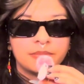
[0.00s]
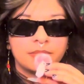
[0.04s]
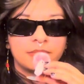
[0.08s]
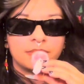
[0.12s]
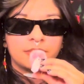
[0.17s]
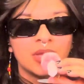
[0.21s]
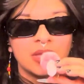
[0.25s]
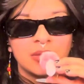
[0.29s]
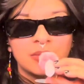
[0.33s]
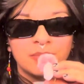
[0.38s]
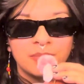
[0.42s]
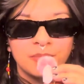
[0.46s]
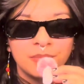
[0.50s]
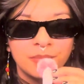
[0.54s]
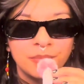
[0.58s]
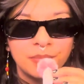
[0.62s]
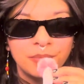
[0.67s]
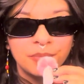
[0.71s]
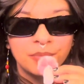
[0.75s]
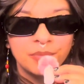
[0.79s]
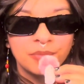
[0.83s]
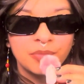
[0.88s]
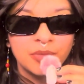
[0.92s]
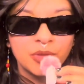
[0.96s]
Okay,
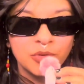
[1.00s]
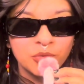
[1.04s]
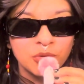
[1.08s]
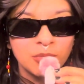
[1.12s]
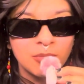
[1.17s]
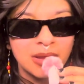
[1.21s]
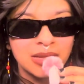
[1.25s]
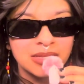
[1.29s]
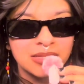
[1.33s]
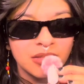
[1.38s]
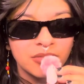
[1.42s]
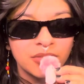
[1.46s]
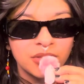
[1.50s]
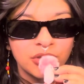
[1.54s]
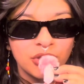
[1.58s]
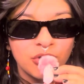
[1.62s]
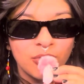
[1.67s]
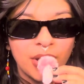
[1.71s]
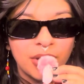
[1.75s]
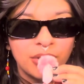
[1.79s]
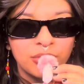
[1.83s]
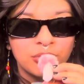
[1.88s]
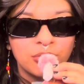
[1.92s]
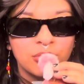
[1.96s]
this one might sound like a
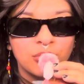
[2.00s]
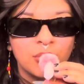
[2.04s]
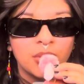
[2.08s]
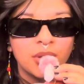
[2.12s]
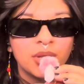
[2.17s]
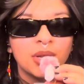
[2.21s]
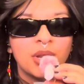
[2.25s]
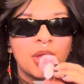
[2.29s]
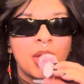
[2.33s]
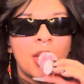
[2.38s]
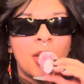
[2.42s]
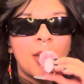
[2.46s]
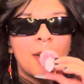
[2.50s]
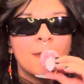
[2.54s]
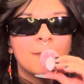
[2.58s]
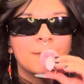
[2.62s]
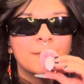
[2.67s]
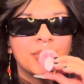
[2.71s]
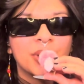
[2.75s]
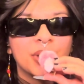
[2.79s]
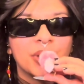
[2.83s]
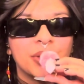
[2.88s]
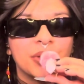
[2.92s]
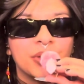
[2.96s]
radical one,
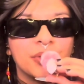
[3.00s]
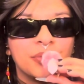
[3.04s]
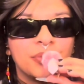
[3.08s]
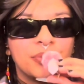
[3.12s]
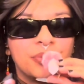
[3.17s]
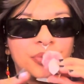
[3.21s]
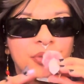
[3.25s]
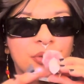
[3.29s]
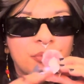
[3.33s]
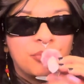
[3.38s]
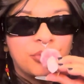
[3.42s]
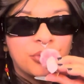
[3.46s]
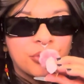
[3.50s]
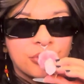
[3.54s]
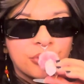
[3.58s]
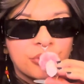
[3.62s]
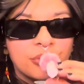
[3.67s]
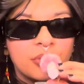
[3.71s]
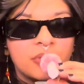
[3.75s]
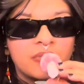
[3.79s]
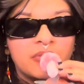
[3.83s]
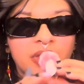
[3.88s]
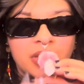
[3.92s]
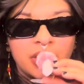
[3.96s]
but the
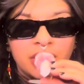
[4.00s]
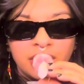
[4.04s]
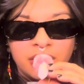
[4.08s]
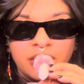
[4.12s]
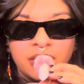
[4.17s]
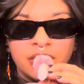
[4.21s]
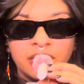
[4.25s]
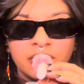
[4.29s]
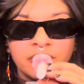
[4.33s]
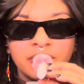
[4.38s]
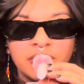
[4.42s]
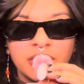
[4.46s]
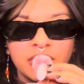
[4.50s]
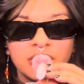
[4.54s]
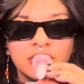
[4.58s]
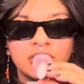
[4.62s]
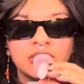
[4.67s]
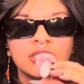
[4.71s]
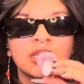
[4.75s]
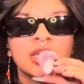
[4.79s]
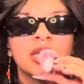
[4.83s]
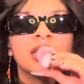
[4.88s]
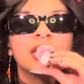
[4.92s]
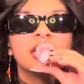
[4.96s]
Bureau of Indian
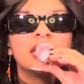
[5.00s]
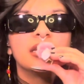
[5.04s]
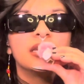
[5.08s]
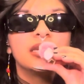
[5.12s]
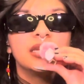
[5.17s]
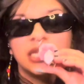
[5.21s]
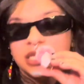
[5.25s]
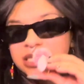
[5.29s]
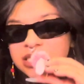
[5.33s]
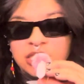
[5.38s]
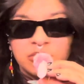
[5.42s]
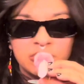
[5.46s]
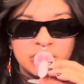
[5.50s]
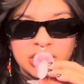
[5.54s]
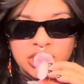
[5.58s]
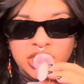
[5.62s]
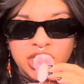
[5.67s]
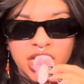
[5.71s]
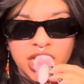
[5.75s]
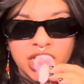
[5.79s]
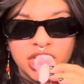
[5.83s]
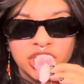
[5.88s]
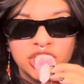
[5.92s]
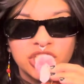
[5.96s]
Affairs needs to be
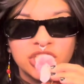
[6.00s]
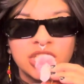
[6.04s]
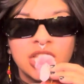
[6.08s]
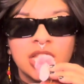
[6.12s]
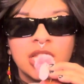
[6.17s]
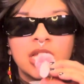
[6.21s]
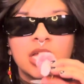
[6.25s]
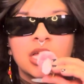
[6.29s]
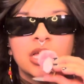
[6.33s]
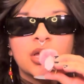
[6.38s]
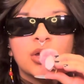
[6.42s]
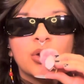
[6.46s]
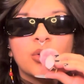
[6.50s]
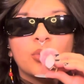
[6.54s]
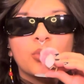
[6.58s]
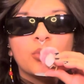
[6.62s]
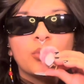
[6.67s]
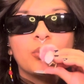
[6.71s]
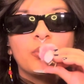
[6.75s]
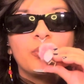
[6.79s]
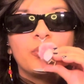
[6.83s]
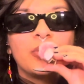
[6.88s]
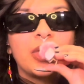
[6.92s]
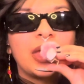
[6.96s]
changed.
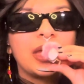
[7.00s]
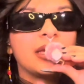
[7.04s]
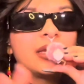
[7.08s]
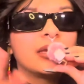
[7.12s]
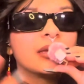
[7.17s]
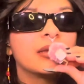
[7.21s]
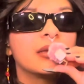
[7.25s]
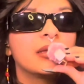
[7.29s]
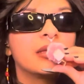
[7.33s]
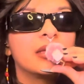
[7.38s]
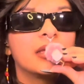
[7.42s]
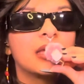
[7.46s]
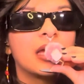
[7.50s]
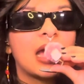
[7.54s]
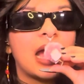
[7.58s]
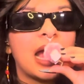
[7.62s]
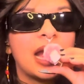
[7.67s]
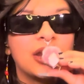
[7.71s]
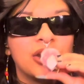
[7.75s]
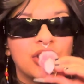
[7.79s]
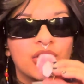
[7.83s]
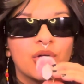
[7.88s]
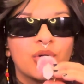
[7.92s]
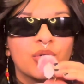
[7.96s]
Like,
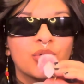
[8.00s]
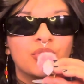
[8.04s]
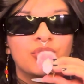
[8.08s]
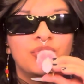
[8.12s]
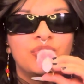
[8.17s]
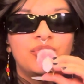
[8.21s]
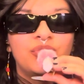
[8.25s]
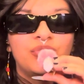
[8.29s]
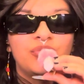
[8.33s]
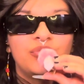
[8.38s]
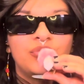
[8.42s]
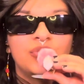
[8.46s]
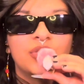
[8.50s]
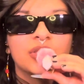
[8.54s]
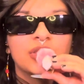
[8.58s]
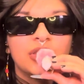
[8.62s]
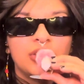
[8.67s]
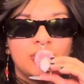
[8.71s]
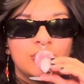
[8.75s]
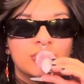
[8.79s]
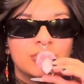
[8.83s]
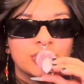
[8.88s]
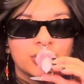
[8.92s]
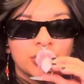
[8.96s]
I know the
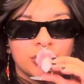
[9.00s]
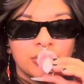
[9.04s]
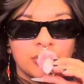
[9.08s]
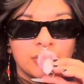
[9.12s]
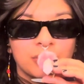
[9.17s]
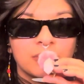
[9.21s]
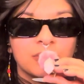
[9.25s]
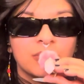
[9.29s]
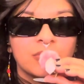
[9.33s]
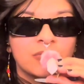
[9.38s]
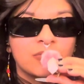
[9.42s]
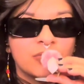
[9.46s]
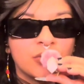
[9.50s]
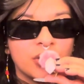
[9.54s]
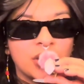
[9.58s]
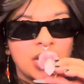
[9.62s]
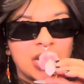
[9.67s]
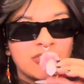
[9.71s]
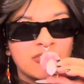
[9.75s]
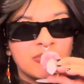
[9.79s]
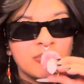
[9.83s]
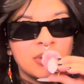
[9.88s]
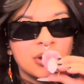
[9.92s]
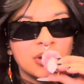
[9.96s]
legal term for
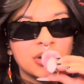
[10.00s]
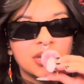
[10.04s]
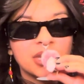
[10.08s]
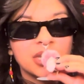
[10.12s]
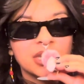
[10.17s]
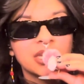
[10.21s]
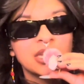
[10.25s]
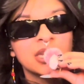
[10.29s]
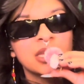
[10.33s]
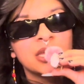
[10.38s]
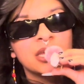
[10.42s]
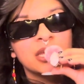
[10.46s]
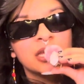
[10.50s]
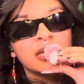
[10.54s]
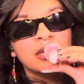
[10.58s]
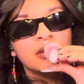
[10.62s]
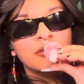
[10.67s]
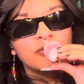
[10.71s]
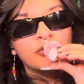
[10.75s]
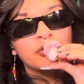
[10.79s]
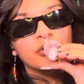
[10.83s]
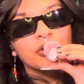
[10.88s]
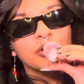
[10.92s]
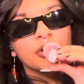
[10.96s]
Native American,
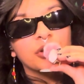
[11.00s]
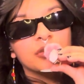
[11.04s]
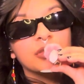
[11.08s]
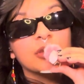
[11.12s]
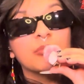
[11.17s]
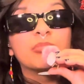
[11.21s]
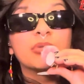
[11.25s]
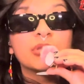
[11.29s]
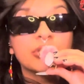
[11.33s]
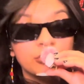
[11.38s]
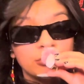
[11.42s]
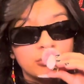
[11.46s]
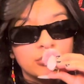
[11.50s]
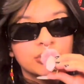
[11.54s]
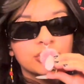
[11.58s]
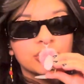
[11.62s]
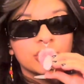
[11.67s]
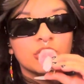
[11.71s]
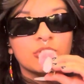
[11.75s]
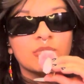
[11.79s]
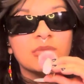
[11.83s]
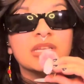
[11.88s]
for the political term